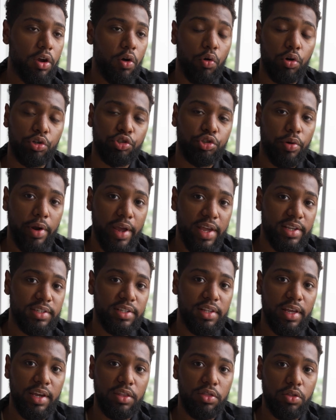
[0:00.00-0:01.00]
or
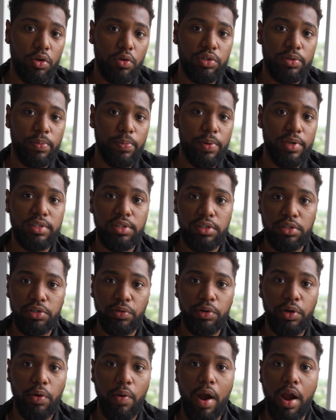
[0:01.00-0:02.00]
translate those business
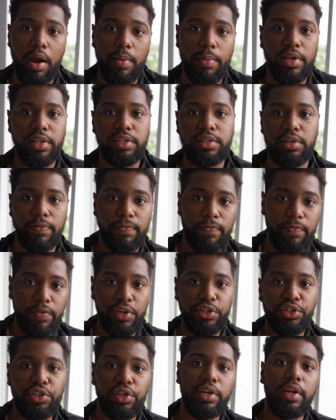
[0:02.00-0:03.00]
requirements and
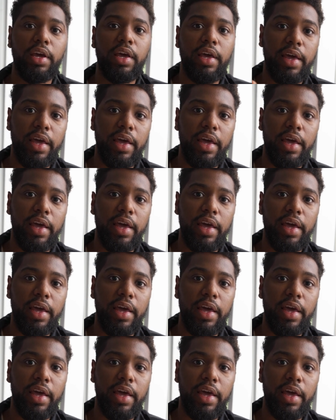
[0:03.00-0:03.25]
vision